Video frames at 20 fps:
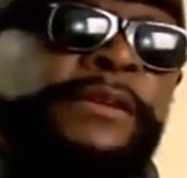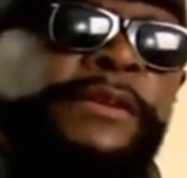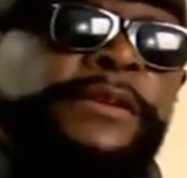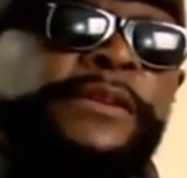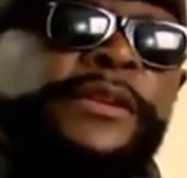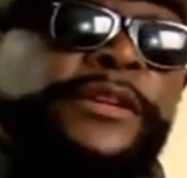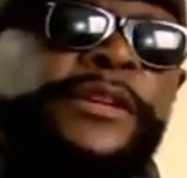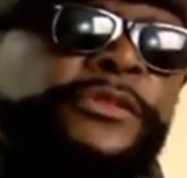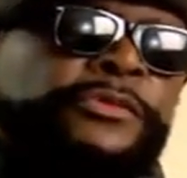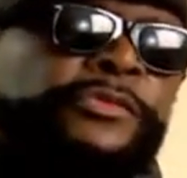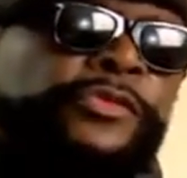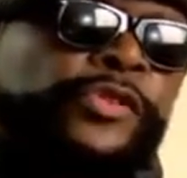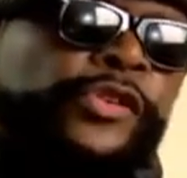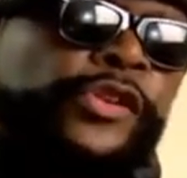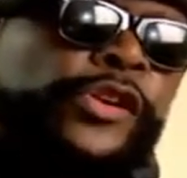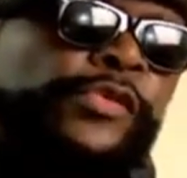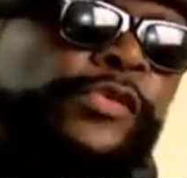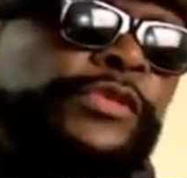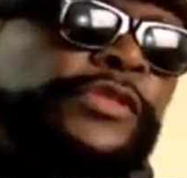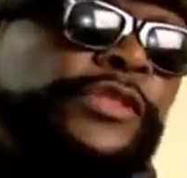and that the
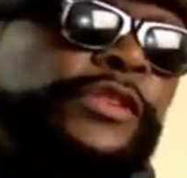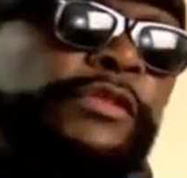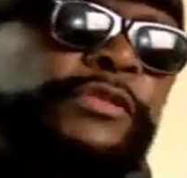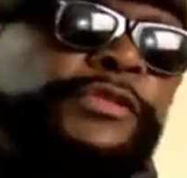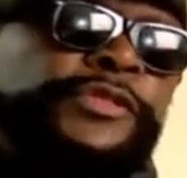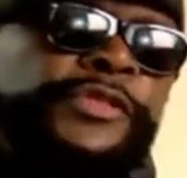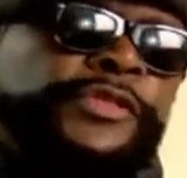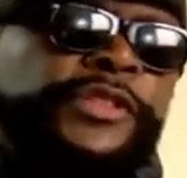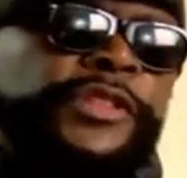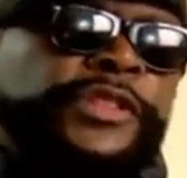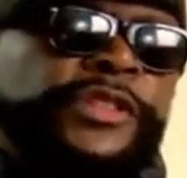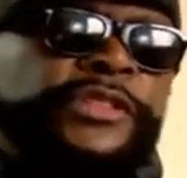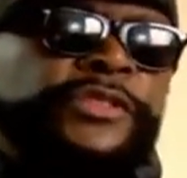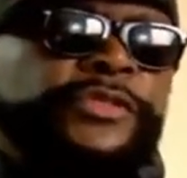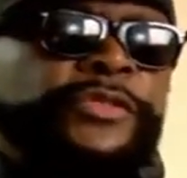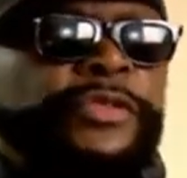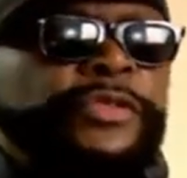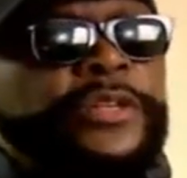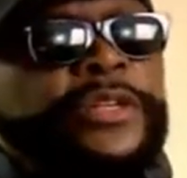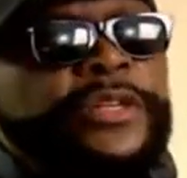world was going to see
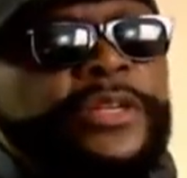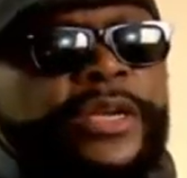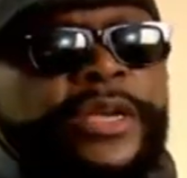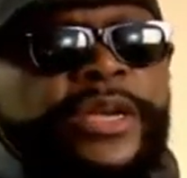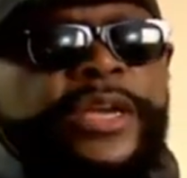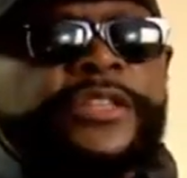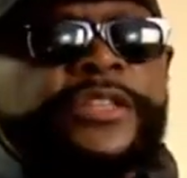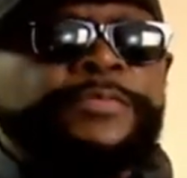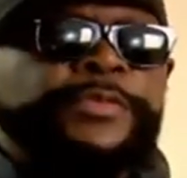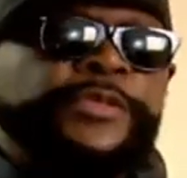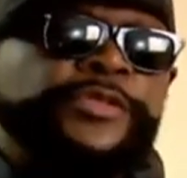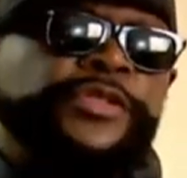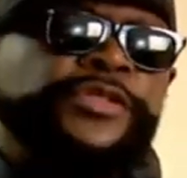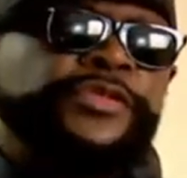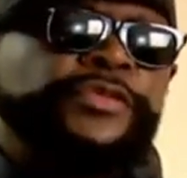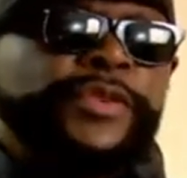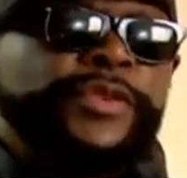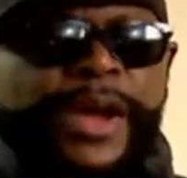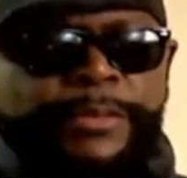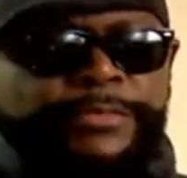this crooked-ass
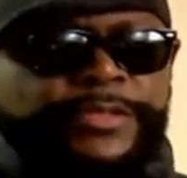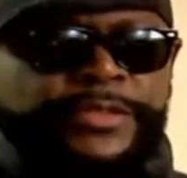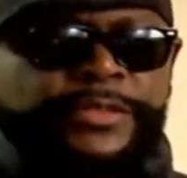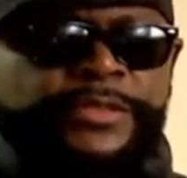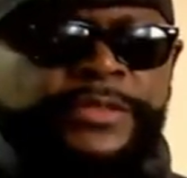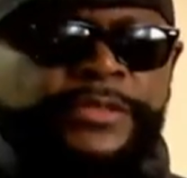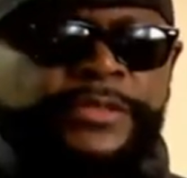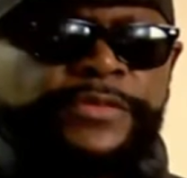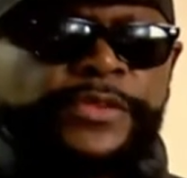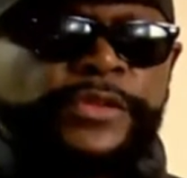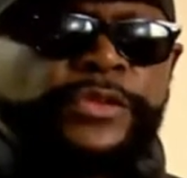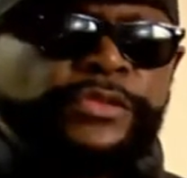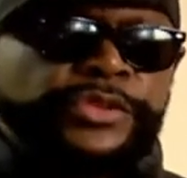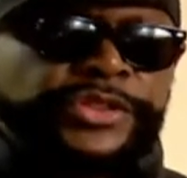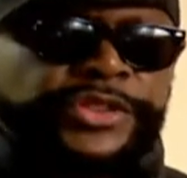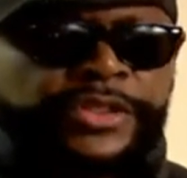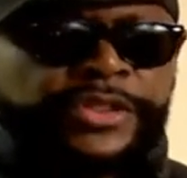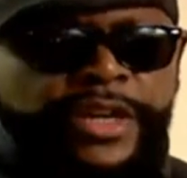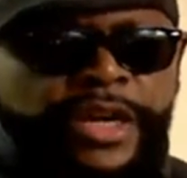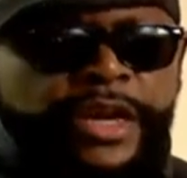Patricia Robinson for who
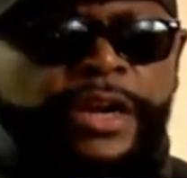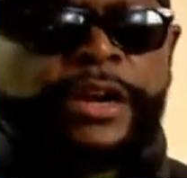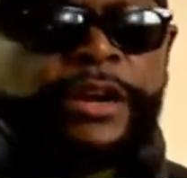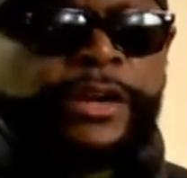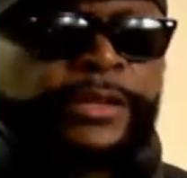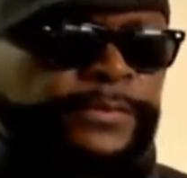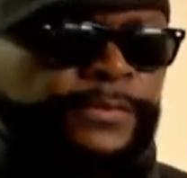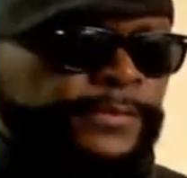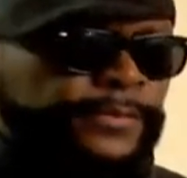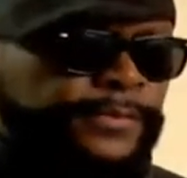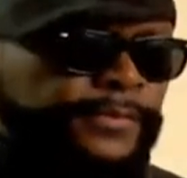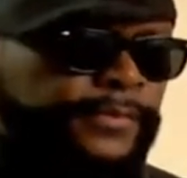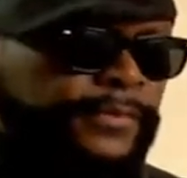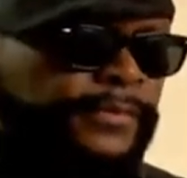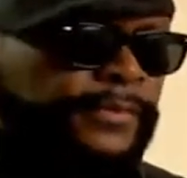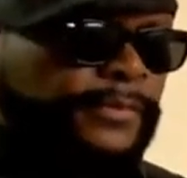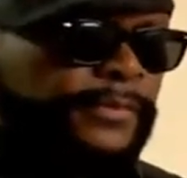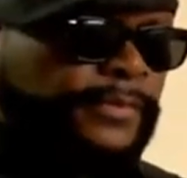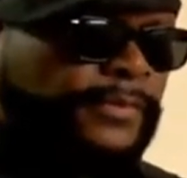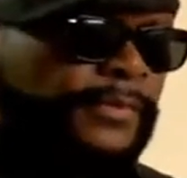she are.
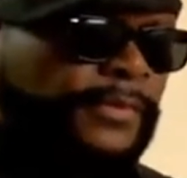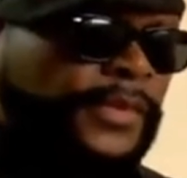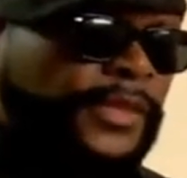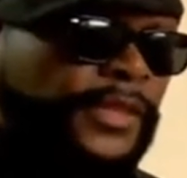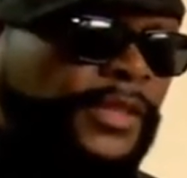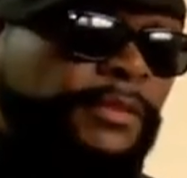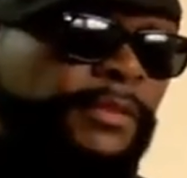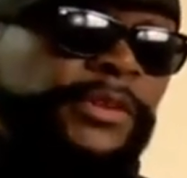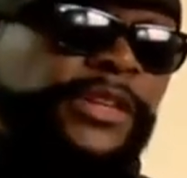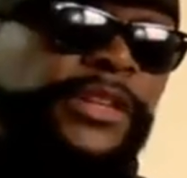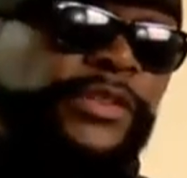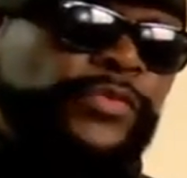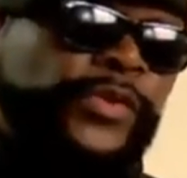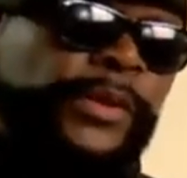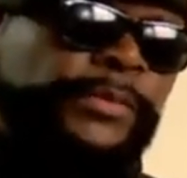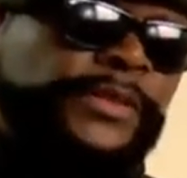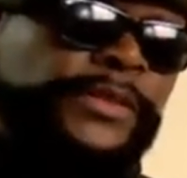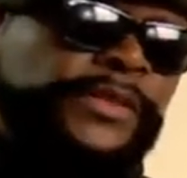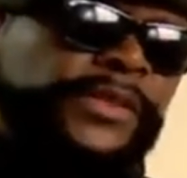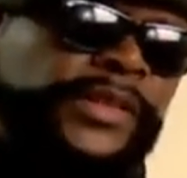I mean, this
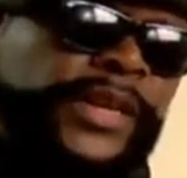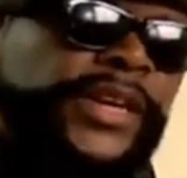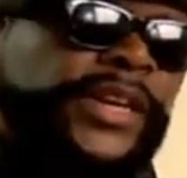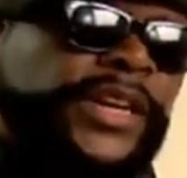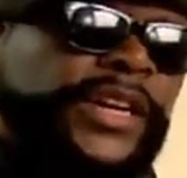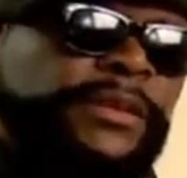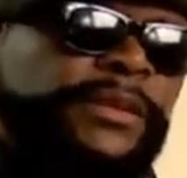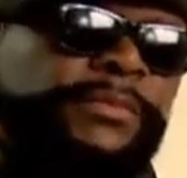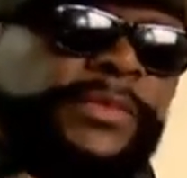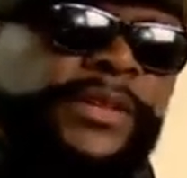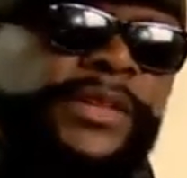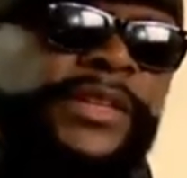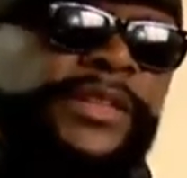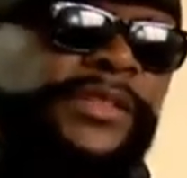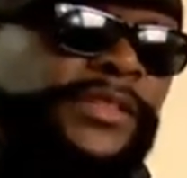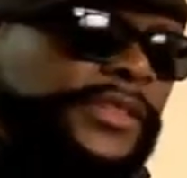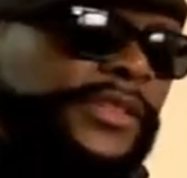woman scammed me.